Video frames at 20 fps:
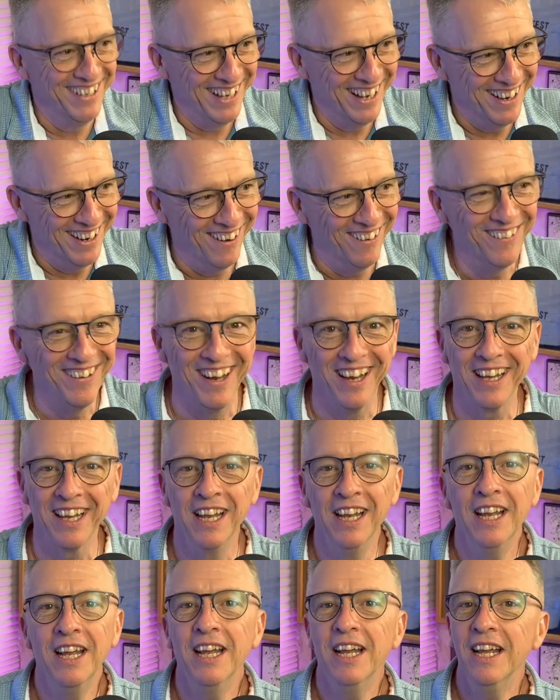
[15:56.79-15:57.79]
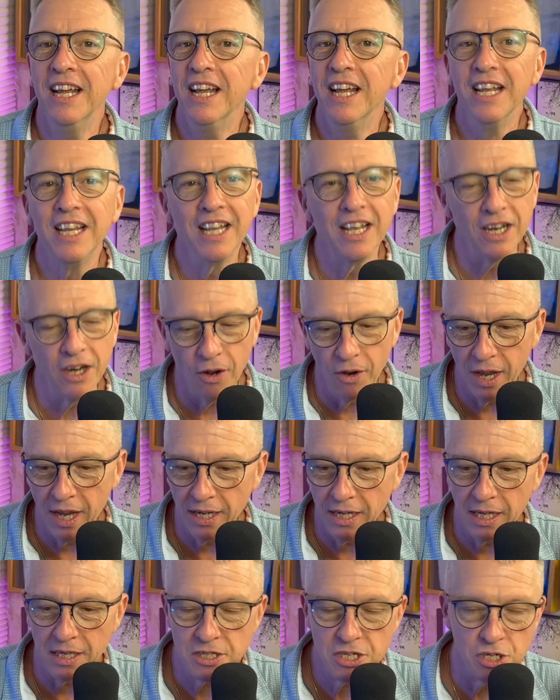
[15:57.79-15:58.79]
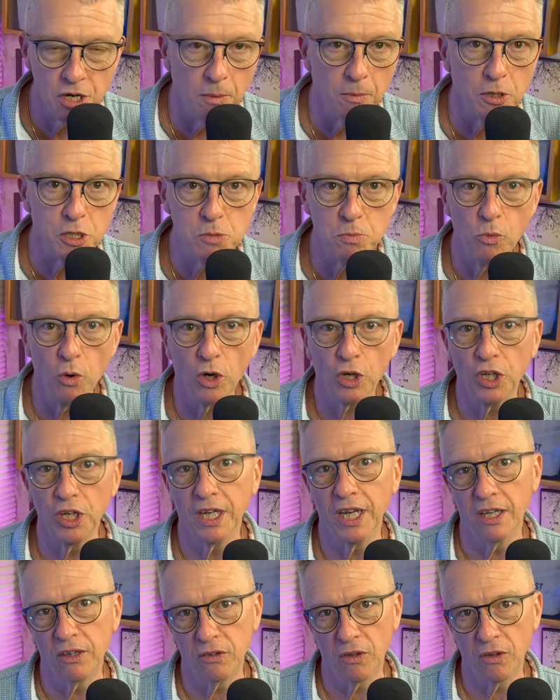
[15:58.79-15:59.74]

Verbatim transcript: You know, like you know, and, and so much more could get